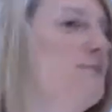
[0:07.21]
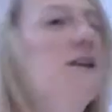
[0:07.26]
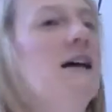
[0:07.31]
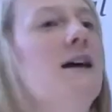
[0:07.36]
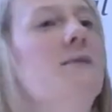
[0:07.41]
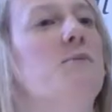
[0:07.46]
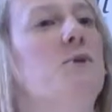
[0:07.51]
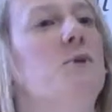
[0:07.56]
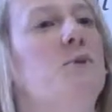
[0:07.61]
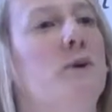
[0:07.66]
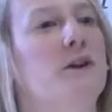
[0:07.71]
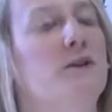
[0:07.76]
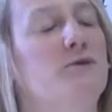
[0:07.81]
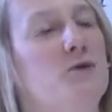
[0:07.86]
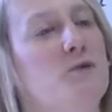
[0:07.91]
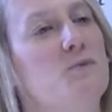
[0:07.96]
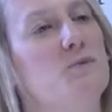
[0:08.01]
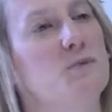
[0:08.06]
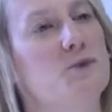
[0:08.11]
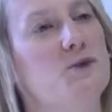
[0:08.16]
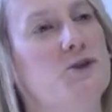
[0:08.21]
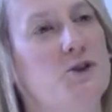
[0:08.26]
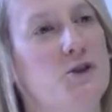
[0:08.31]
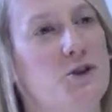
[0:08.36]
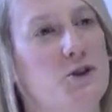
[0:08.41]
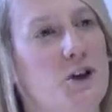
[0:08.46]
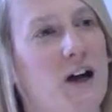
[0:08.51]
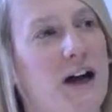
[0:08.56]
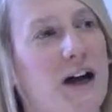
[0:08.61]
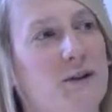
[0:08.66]
September, when Ruben was
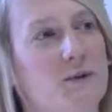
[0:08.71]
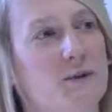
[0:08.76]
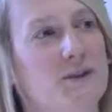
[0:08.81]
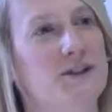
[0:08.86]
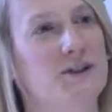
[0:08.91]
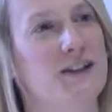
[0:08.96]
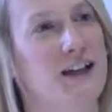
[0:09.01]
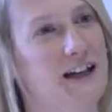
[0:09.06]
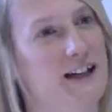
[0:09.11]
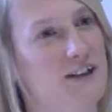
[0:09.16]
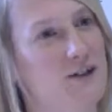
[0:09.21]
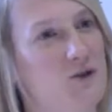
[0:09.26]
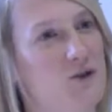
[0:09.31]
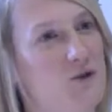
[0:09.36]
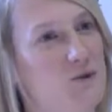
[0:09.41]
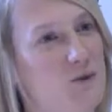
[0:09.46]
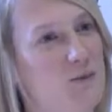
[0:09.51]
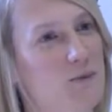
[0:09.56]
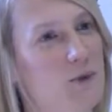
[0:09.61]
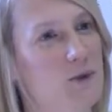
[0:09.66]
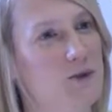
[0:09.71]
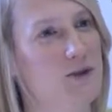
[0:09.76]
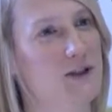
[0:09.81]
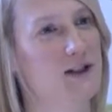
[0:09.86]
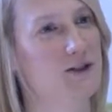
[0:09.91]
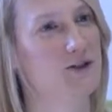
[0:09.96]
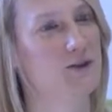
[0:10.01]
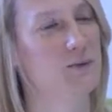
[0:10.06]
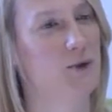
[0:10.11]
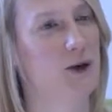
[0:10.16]
2, I was diagnosed with
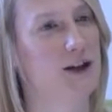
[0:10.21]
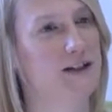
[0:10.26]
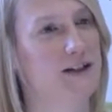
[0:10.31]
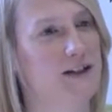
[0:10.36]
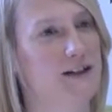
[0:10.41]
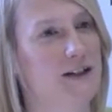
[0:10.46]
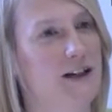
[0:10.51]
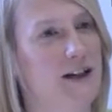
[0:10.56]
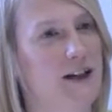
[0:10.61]
postnatal depression.